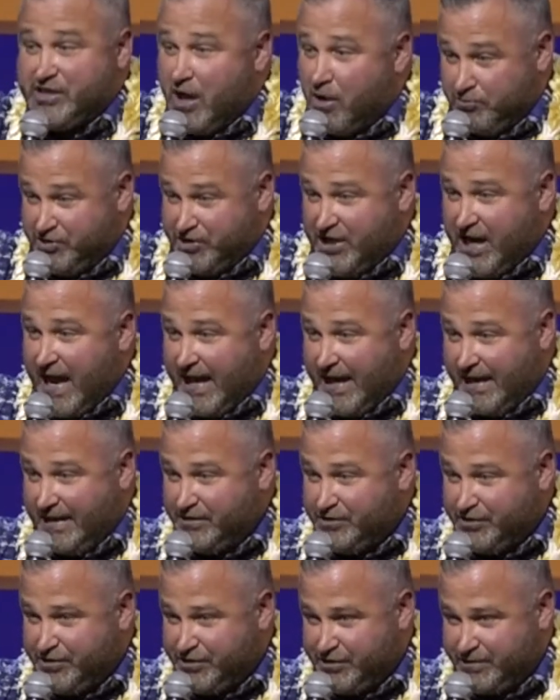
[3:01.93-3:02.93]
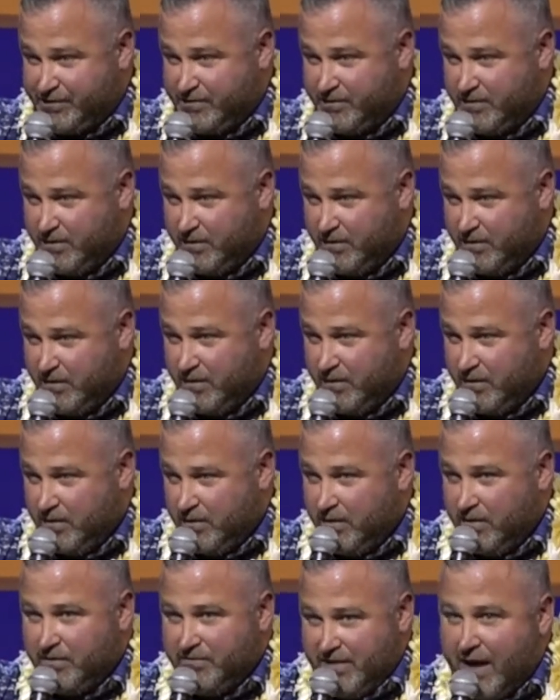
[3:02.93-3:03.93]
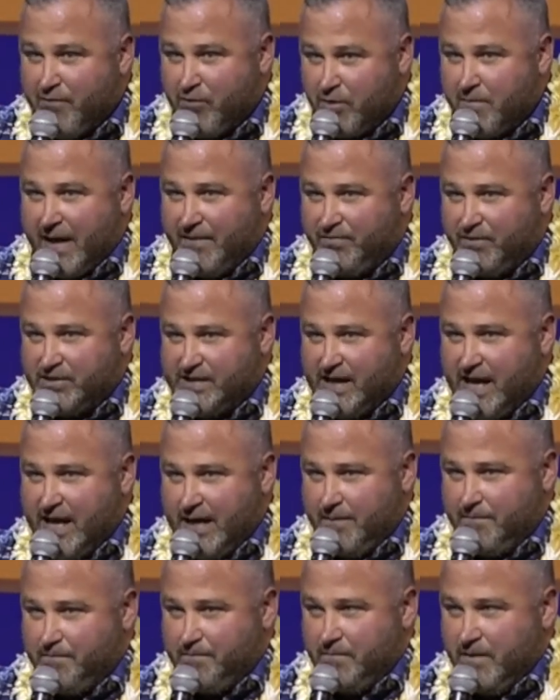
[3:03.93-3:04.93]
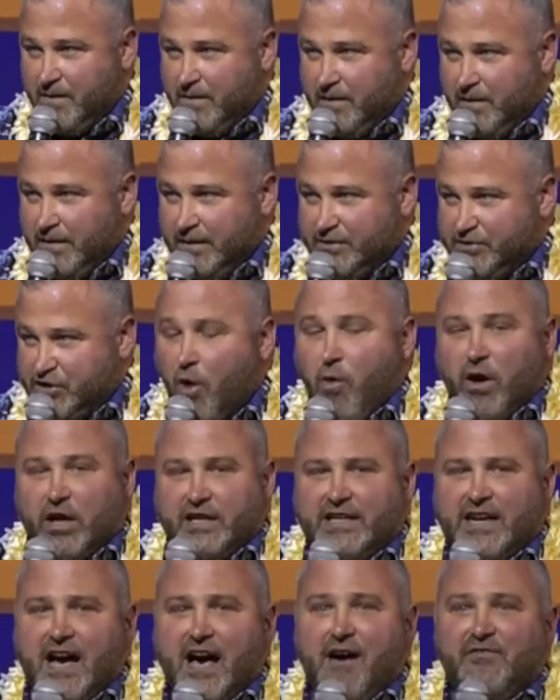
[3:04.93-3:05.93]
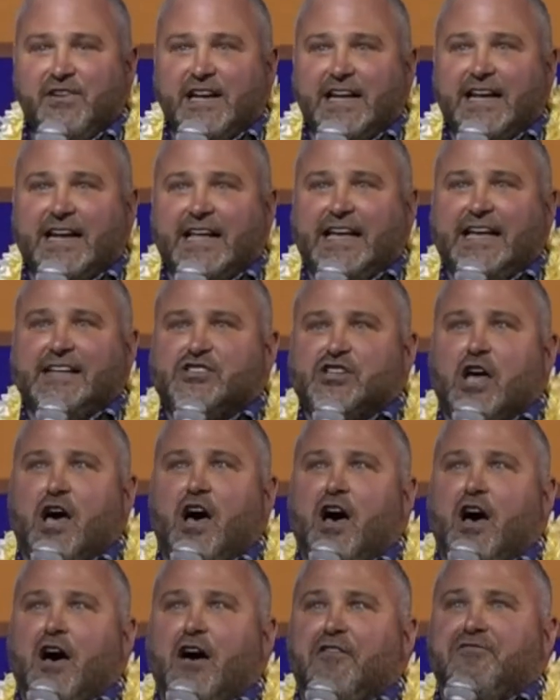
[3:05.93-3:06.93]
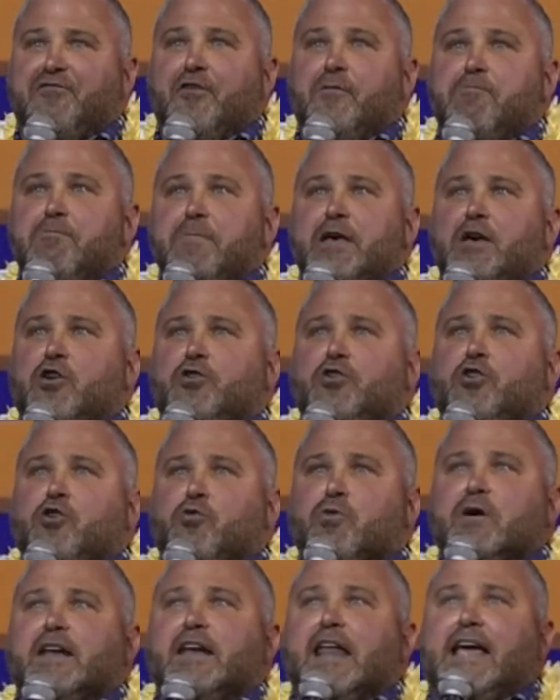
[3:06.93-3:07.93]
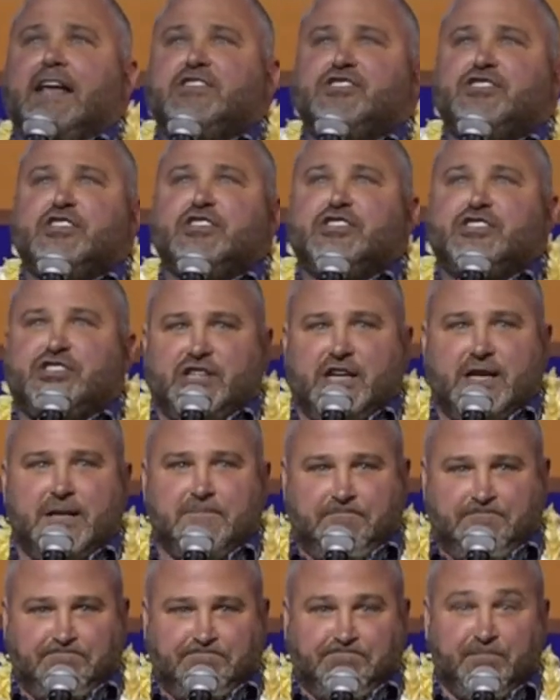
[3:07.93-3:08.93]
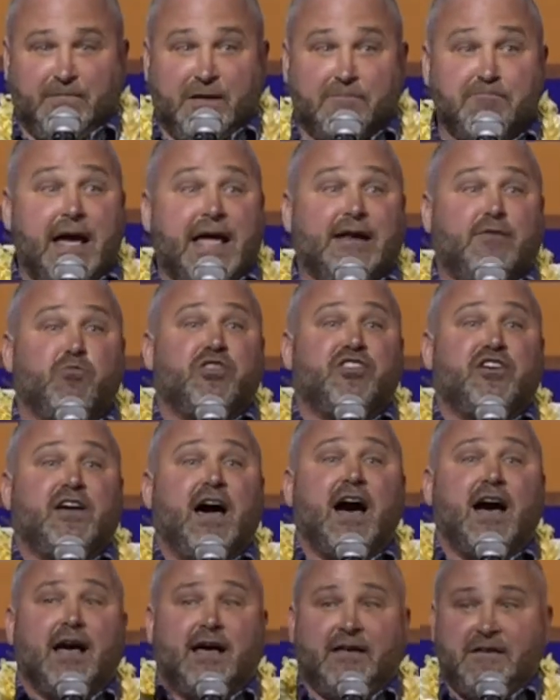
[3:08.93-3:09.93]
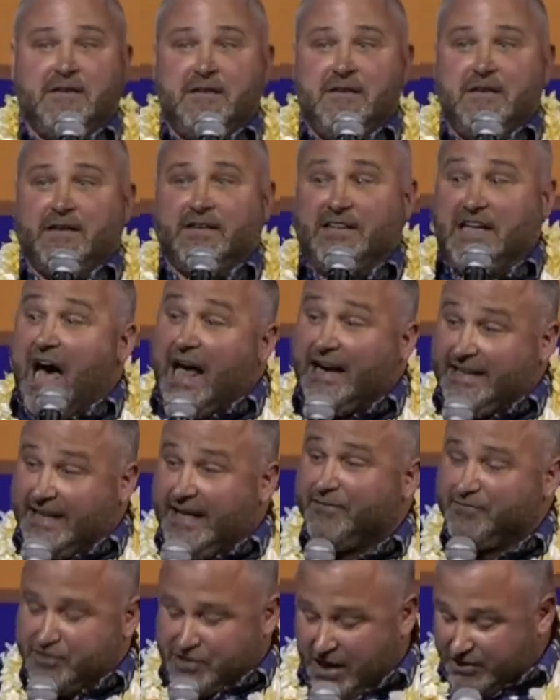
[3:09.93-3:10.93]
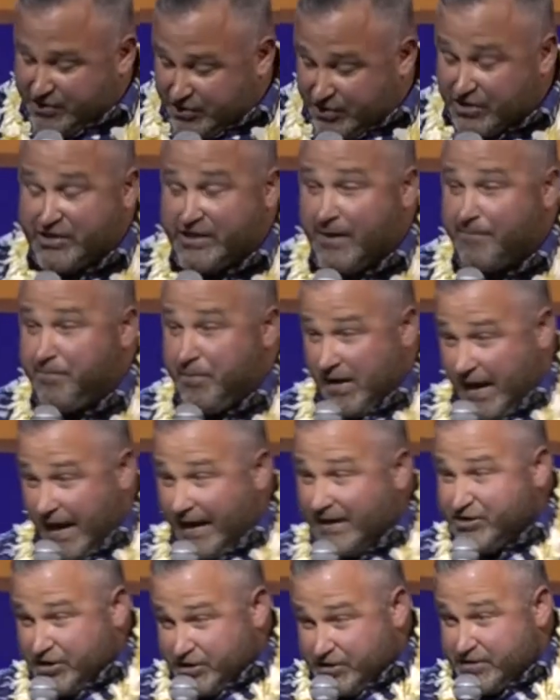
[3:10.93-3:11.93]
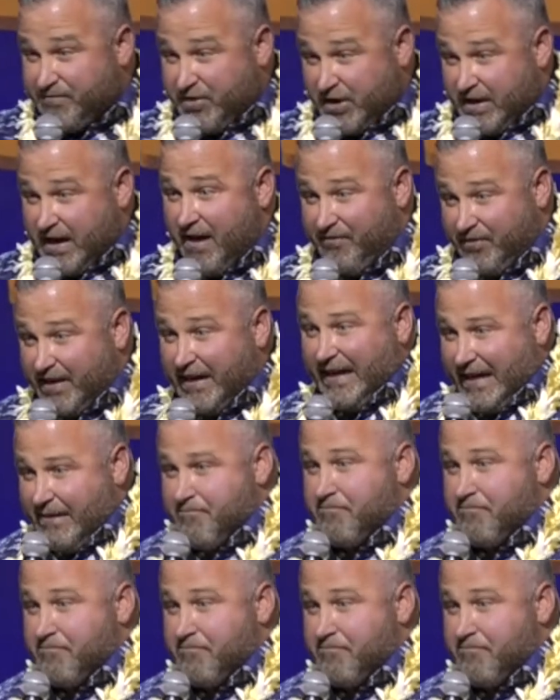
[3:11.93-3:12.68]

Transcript: don't change, they remain the same. And so a covenant is a, a familial relationship made with God. God gives us the stipulations of the covenant He